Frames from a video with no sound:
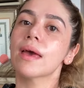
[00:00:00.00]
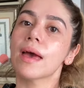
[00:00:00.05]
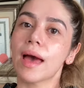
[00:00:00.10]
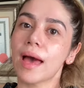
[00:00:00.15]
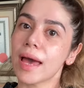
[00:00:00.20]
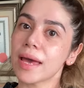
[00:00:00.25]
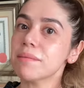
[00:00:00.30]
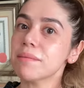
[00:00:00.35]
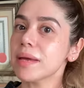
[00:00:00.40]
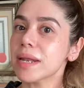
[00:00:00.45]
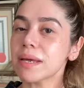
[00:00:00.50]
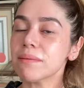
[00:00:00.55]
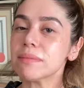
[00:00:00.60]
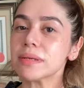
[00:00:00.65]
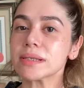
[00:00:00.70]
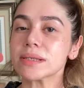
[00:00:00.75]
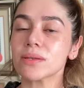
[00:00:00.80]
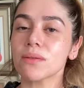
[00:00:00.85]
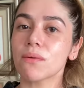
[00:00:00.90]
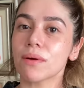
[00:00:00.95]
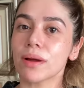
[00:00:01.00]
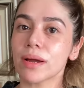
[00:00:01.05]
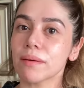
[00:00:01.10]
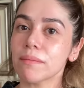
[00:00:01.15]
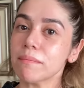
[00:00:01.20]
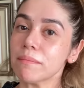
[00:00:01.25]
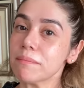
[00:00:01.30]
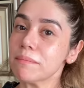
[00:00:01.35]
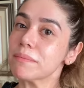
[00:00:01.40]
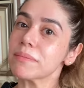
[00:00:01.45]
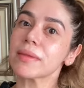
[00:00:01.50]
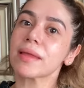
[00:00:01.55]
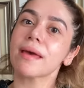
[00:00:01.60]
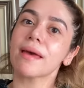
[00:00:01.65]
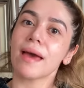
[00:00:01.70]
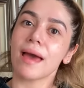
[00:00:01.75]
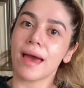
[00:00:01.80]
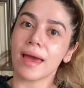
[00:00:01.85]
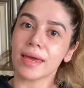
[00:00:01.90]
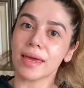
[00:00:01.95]
Hi, my name is Laura.
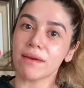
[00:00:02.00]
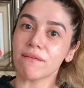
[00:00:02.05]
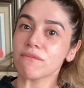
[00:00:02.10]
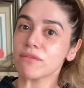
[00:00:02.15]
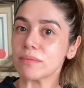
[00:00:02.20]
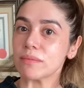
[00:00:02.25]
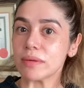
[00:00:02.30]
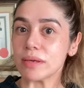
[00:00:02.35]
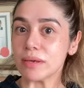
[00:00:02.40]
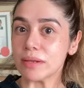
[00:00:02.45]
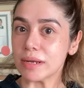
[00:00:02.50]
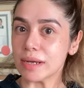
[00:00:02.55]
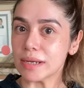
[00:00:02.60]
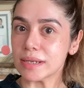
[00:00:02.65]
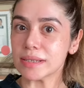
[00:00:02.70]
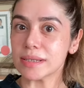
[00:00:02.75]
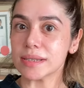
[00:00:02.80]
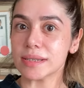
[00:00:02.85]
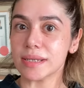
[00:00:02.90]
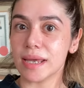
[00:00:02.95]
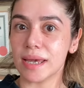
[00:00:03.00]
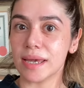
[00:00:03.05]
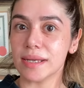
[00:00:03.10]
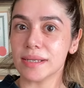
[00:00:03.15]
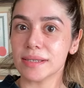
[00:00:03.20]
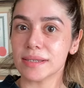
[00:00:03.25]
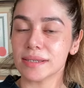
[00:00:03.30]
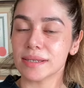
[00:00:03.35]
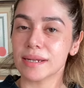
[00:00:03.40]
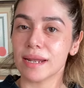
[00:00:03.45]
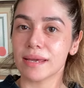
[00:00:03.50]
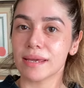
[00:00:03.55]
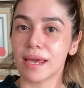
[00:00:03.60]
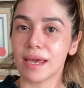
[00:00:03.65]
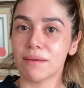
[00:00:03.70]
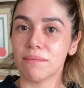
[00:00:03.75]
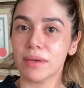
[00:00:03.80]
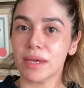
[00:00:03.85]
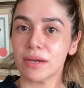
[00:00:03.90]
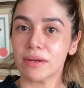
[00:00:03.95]
I came from the United States and I
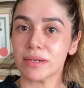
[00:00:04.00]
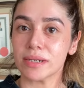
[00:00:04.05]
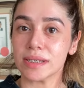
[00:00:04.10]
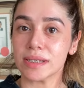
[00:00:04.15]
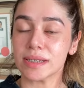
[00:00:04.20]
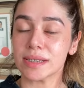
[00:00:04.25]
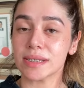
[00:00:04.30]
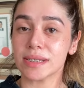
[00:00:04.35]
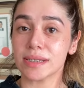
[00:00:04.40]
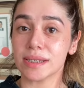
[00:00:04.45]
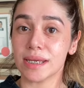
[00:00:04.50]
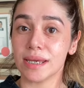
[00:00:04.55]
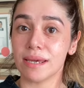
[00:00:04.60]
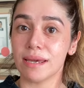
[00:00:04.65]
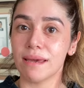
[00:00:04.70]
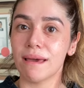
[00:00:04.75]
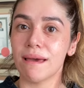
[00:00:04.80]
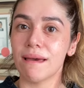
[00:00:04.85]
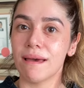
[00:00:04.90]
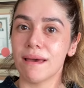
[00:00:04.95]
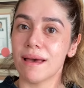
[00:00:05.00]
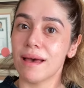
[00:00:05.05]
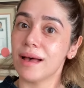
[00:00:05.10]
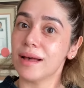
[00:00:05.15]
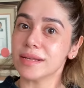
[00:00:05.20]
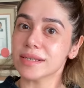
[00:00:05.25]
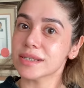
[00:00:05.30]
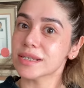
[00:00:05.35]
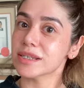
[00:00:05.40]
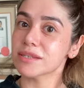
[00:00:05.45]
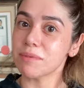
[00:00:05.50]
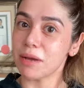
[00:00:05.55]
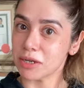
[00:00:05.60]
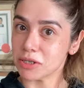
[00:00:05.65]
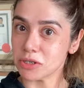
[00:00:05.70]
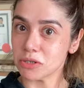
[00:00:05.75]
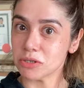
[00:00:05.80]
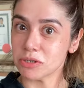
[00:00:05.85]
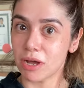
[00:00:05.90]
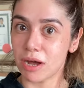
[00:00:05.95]
came here to see a
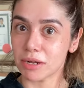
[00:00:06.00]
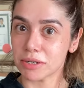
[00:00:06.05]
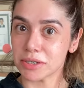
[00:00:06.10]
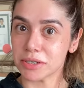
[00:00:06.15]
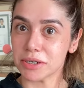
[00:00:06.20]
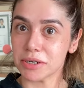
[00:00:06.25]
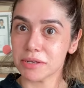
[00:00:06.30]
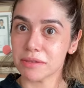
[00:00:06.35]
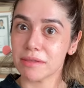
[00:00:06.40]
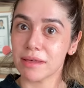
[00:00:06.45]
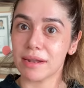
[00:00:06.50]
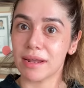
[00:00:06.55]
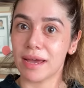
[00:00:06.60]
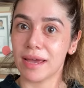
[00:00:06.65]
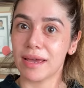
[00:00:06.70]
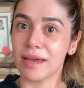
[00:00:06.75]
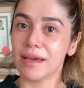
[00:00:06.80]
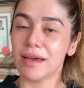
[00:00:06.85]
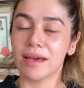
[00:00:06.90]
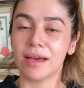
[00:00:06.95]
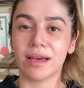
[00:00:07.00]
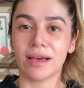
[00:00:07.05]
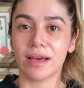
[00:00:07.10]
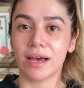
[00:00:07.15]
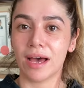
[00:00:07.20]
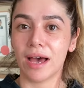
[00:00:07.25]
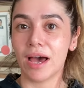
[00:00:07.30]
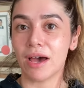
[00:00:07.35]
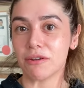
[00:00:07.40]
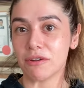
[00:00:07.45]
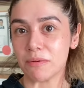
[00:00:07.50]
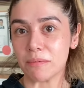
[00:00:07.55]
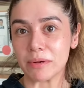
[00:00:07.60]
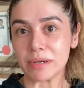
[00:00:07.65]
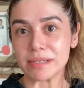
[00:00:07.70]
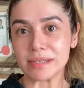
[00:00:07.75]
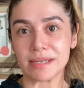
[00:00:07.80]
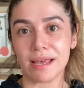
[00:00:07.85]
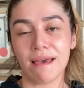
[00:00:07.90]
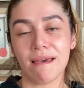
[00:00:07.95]
special doctor that I
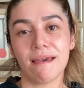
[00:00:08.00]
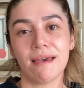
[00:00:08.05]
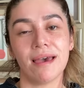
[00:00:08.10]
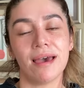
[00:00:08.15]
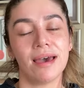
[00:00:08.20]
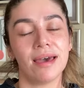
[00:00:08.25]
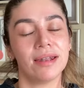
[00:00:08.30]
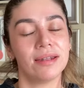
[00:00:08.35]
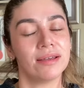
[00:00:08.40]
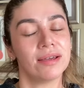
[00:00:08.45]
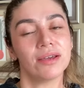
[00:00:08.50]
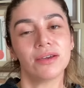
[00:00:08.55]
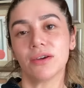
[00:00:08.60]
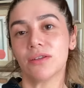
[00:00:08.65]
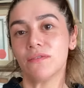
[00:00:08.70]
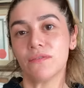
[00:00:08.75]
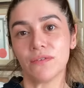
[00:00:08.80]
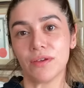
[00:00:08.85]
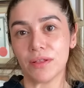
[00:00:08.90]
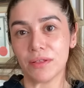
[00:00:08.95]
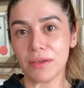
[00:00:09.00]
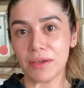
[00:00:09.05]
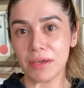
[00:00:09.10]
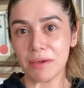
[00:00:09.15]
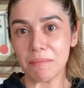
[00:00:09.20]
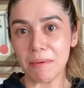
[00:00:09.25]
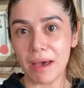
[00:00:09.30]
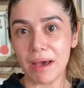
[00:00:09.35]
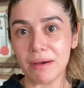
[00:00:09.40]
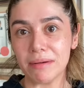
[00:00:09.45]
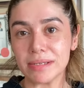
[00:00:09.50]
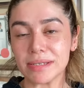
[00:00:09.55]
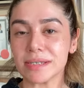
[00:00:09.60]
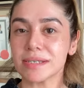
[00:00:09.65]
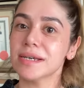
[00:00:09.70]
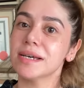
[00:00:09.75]
100% had a good feeling about.